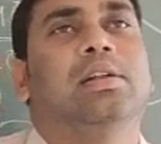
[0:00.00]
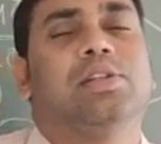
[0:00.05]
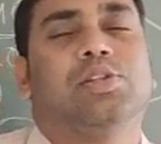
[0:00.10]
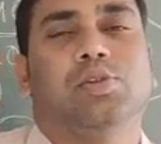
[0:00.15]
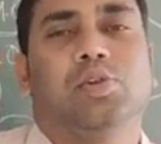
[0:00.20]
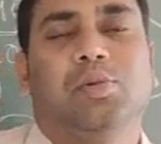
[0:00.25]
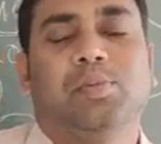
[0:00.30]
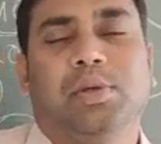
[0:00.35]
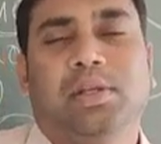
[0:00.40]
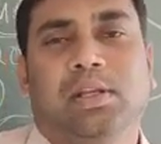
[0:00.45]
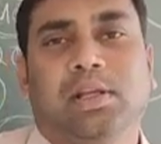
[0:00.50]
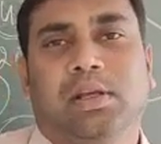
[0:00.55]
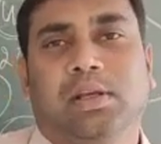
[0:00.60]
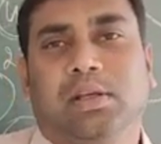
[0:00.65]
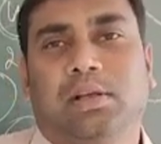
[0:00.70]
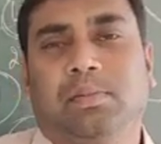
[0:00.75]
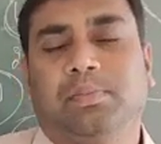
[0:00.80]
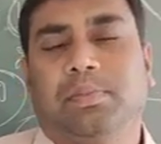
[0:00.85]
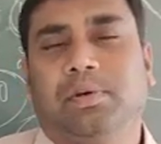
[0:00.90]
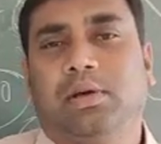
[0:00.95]
so many
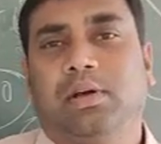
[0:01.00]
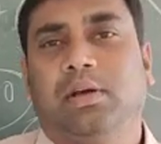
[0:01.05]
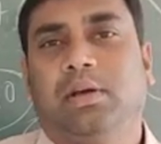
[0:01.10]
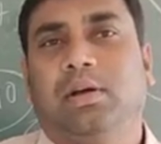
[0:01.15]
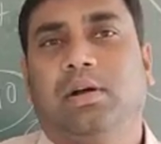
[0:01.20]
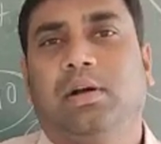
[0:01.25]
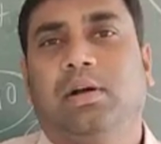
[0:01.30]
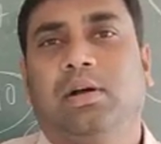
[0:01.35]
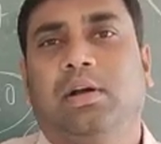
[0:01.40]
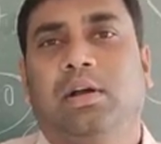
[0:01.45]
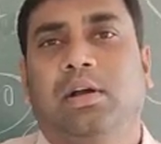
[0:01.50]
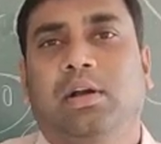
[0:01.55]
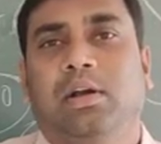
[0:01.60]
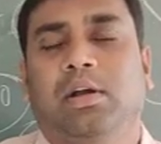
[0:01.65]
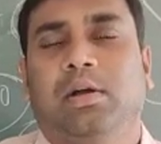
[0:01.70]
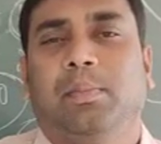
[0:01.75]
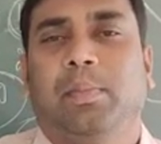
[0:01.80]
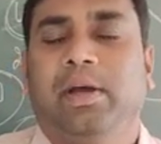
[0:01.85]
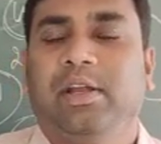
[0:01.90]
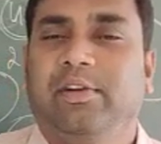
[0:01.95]
are
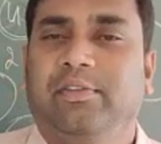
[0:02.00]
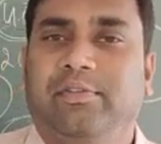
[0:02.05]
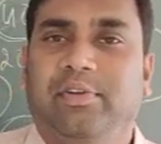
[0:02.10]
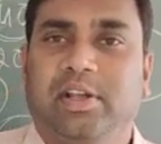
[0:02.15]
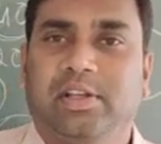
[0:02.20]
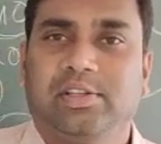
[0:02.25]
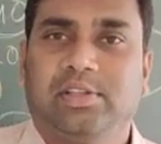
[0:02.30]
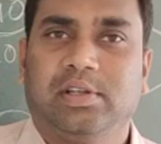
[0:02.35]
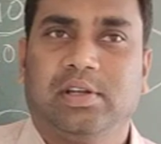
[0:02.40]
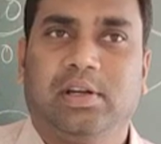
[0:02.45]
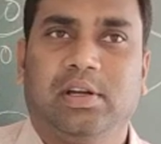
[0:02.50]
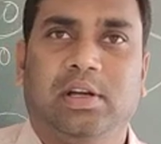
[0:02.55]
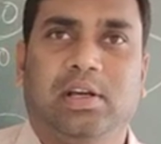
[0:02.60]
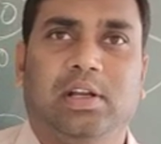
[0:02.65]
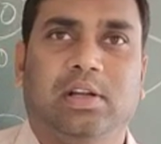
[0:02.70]
manufactured